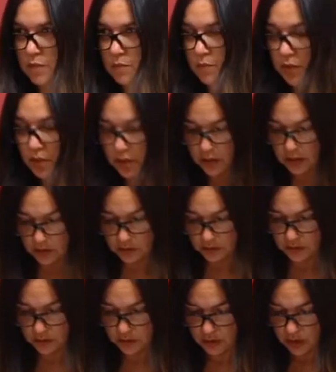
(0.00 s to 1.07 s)
spurred
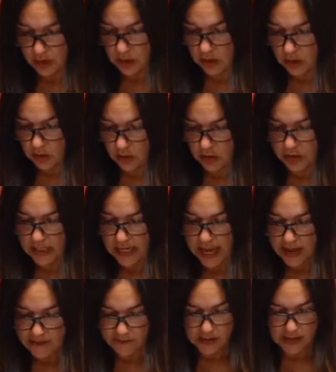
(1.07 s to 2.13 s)
Lou on to
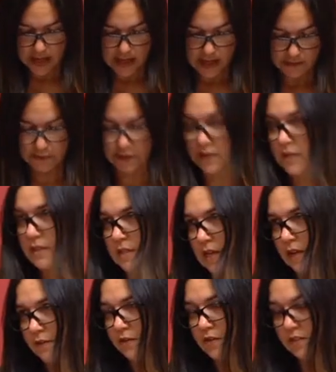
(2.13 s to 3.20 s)
advocate for the
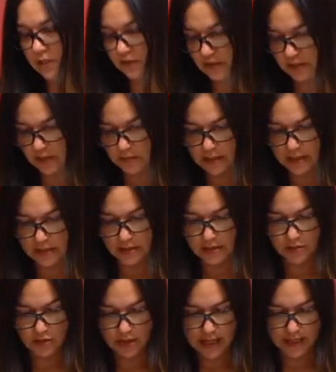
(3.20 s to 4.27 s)
sufferers of
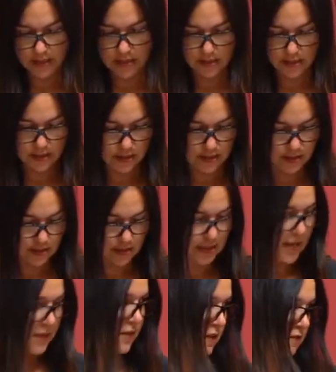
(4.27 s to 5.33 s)
asbestos-related diseases
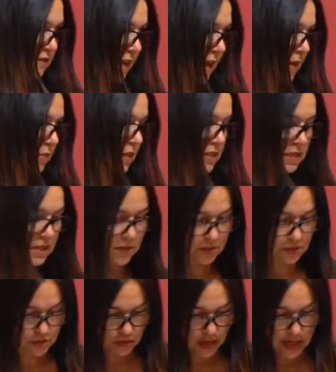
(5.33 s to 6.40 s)
and their families in
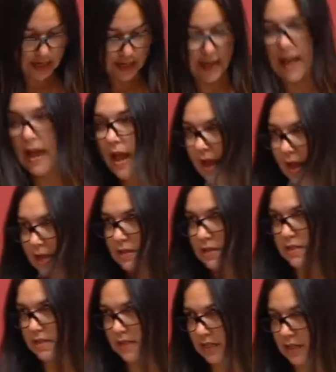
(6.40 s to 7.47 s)
Australia and,
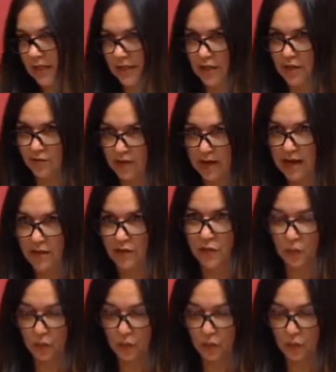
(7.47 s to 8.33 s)
indeed, around the